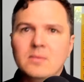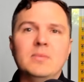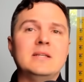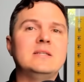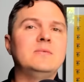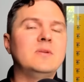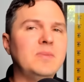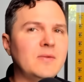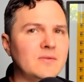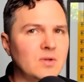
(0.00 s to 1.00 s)
But the
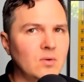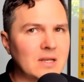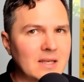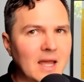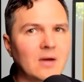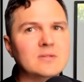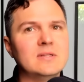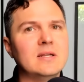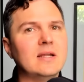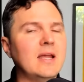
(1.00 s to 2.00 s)
Pyth token now
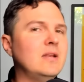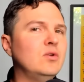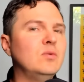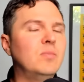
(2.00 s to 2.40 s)
setting a new